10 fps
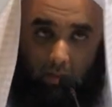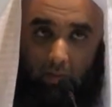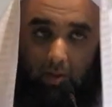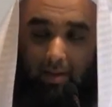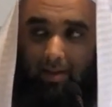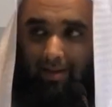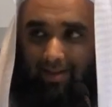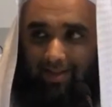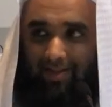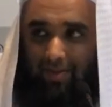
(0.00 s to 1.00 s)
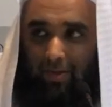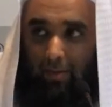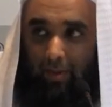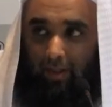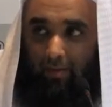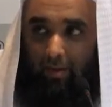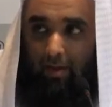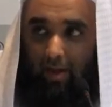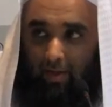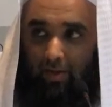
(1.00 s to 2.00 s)
Well, this is your opinion. With
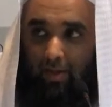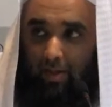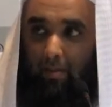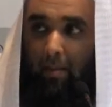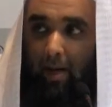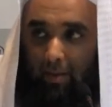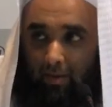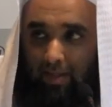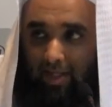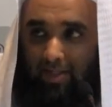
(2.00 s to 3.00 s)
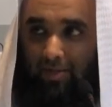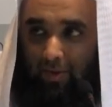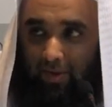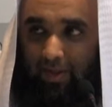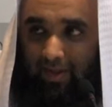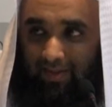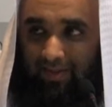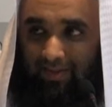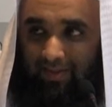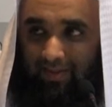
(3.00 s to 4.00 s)
regards to this, Imam Ahmad was asked this question.
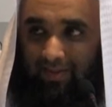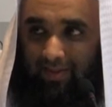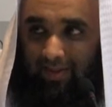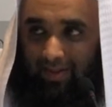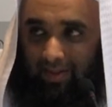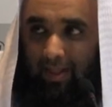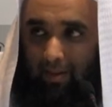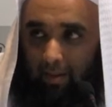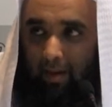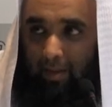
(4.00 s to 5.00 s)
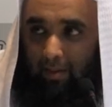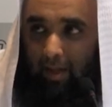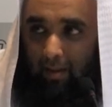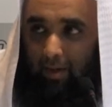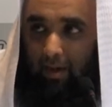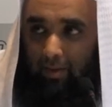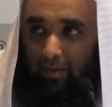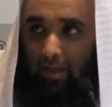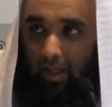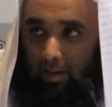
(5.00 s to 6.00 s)
Imam Ahmad ibn Hanbal
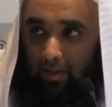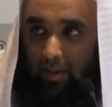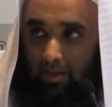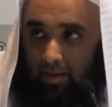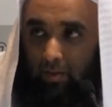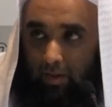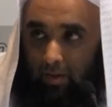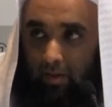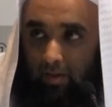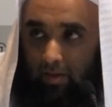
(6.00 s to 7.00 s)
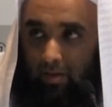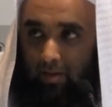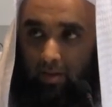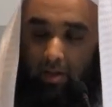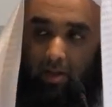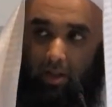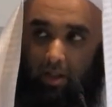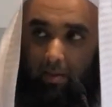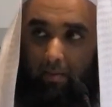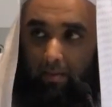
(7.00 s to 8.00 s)
rahmatullah alayhi was asked this question.
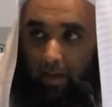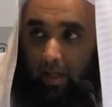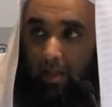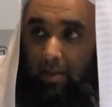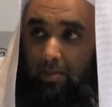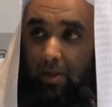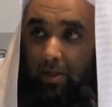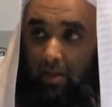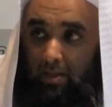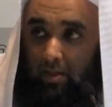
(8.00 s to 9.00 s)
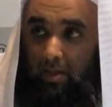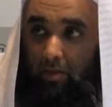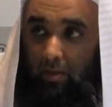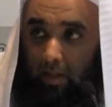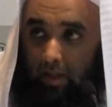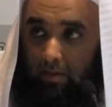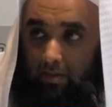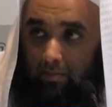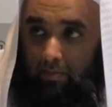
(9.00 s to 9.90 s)
And Imam ibn Qayyim has mentioned this in Zadul Ma'ad.